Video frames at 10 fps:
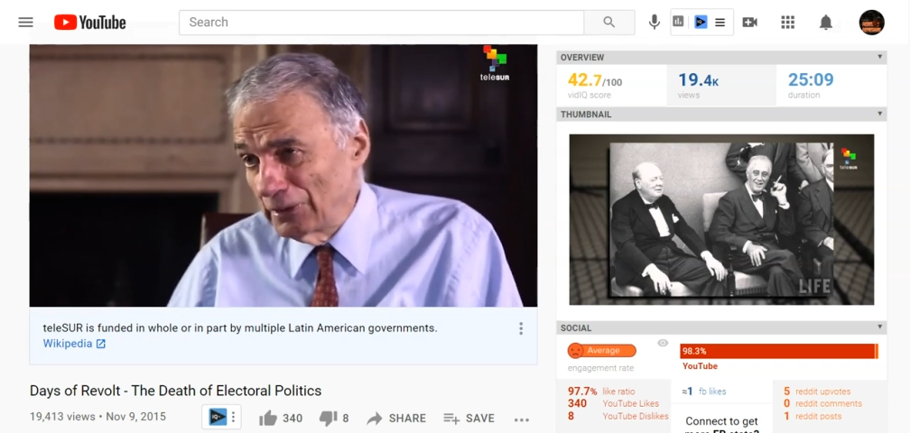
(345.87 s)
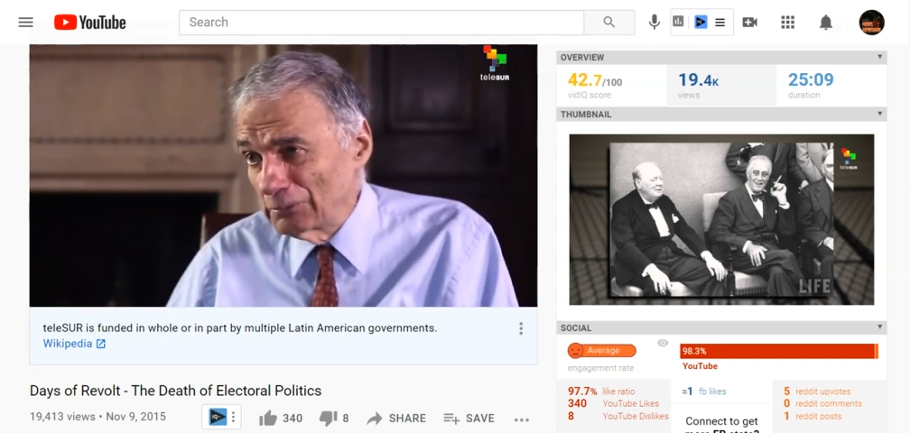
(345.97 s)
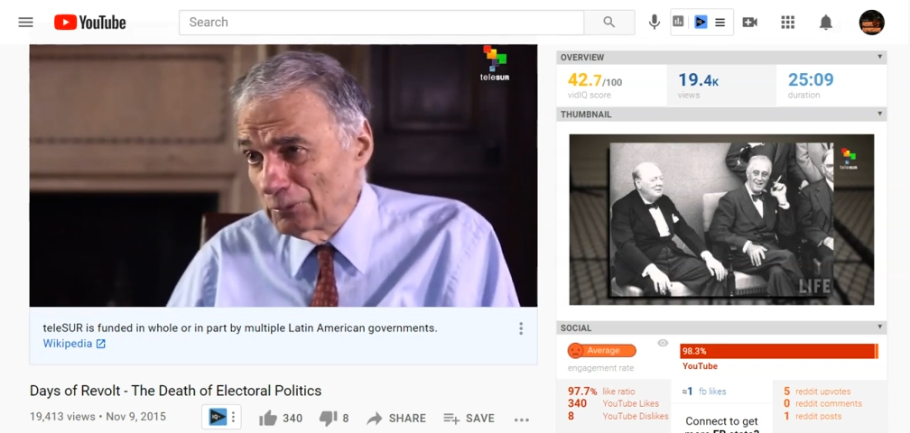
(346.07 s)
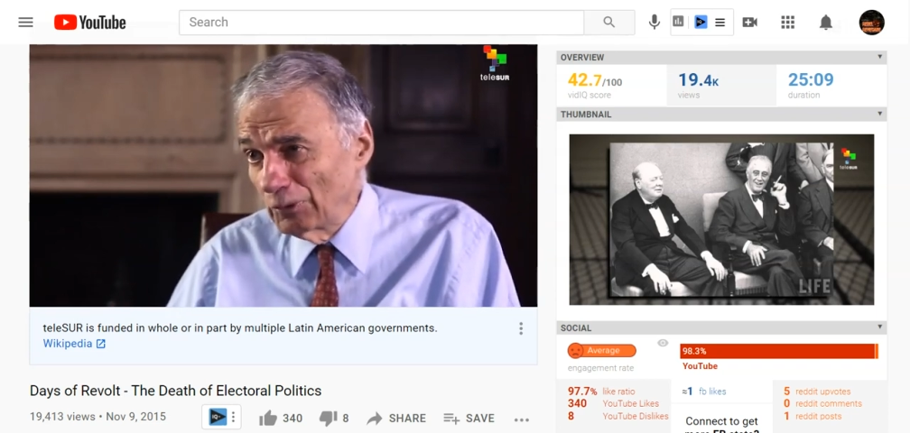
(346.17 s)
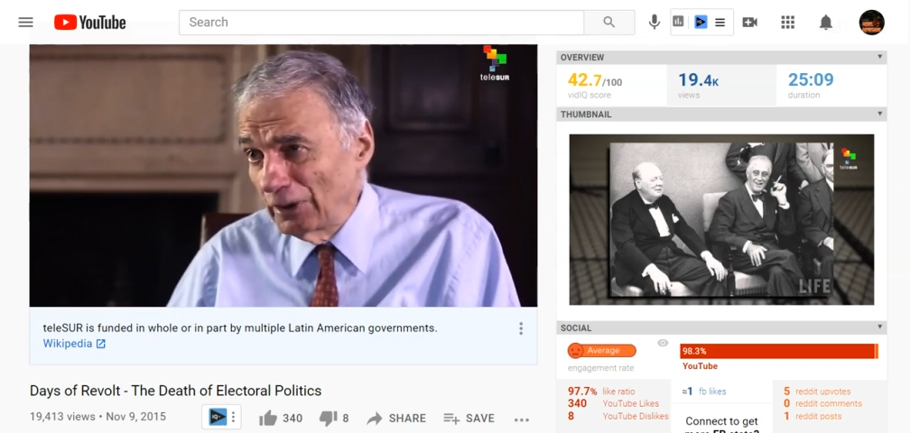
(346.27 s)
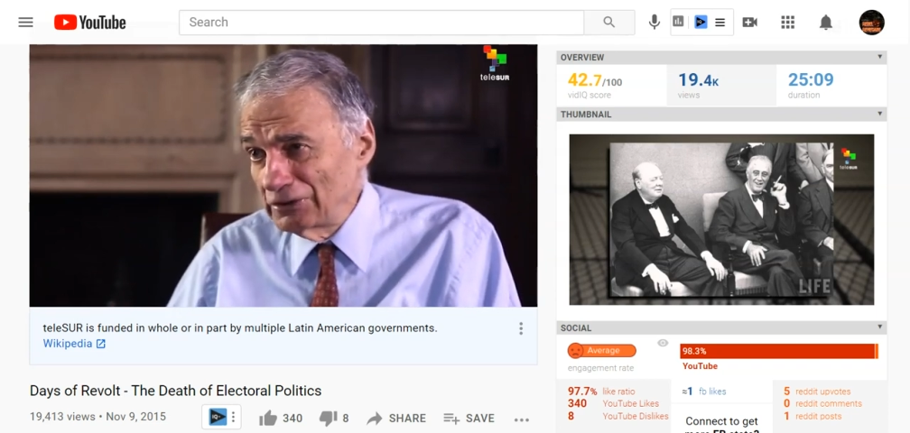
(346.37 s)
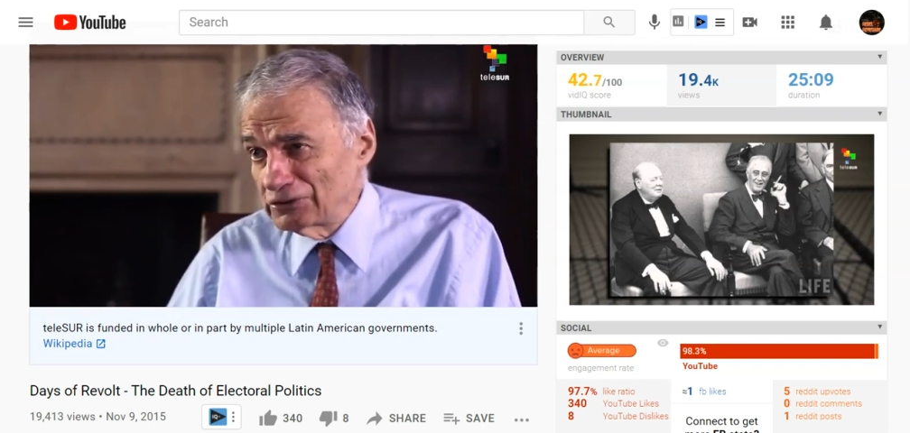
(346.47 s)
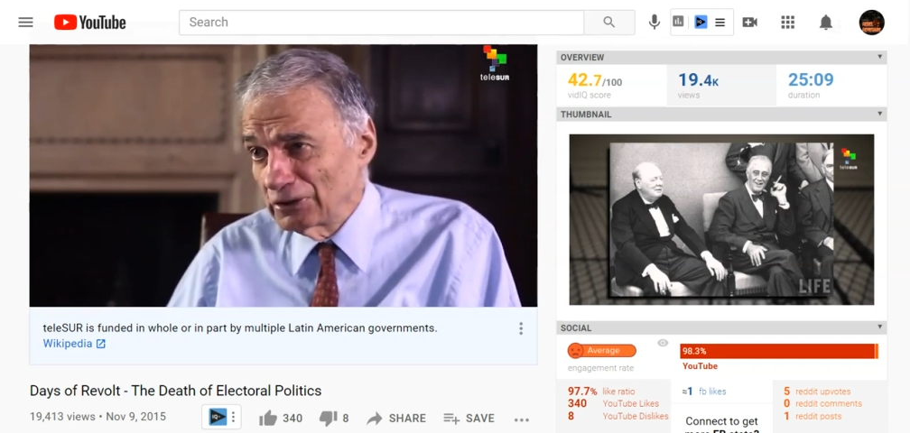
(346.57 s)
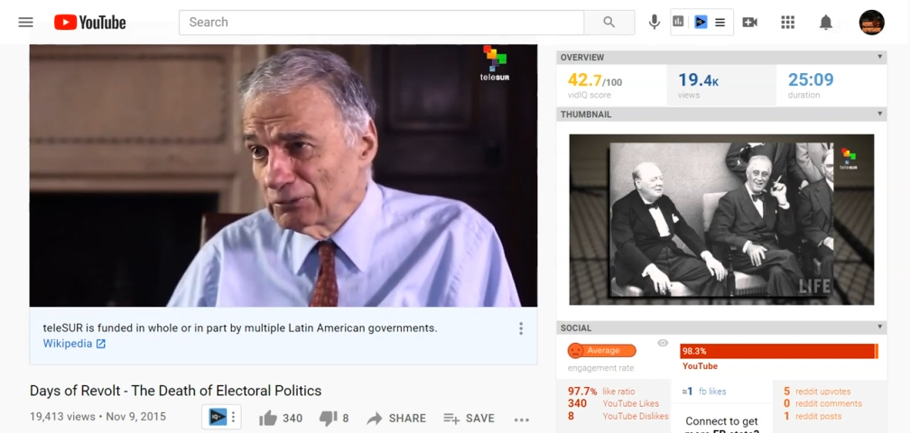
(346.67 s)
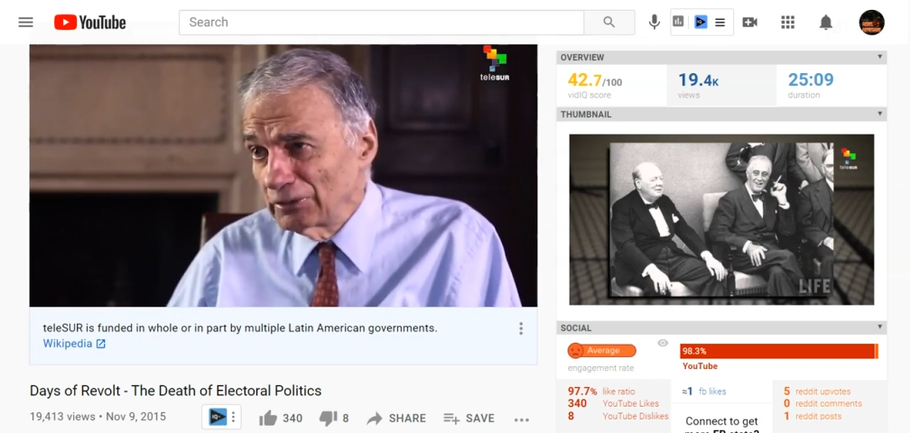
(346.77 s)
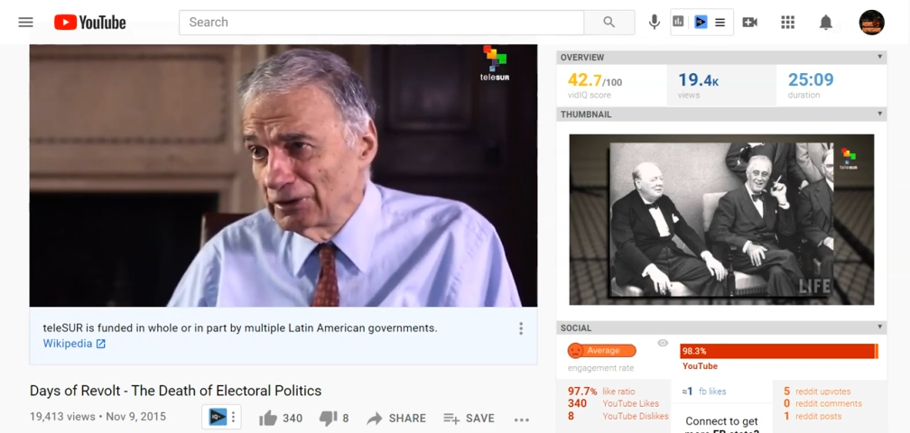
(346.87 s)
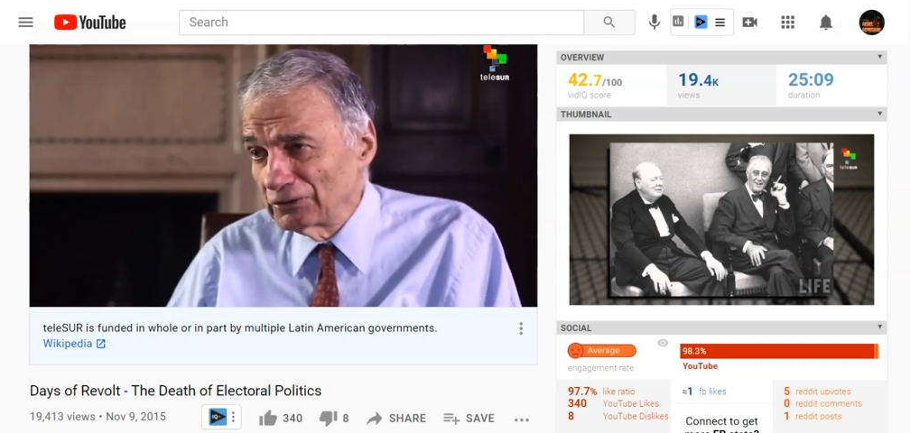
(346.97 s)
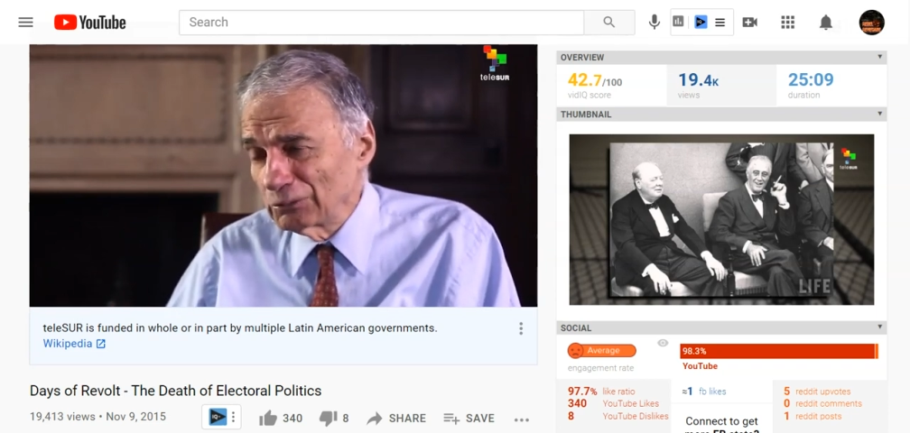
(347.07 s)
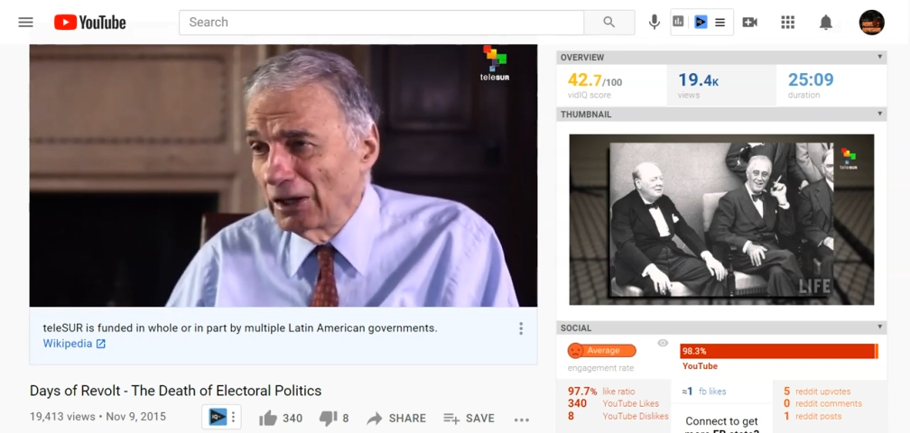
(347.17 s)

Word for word: a minimum wage increase.